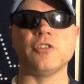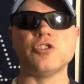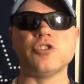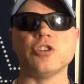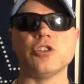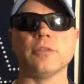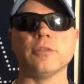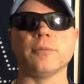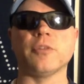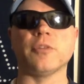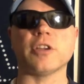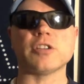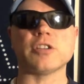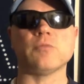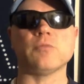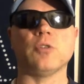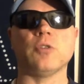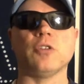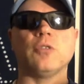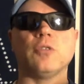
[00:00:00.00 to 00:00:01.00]
Jude from
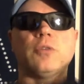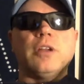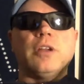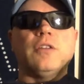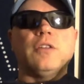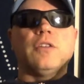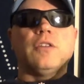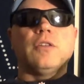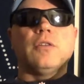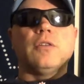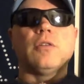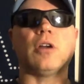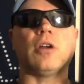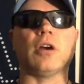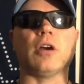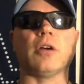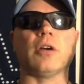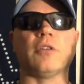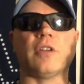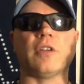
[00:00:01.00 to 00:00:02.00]
Section 122 on
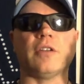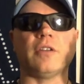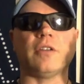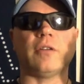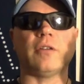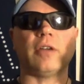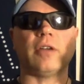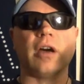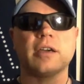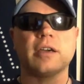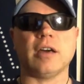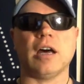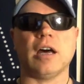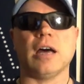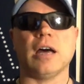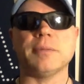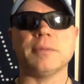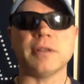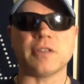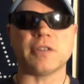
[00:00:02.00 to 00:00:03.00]

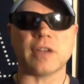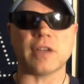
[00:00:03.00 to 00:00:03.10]
ArgosEndzone.com, and it's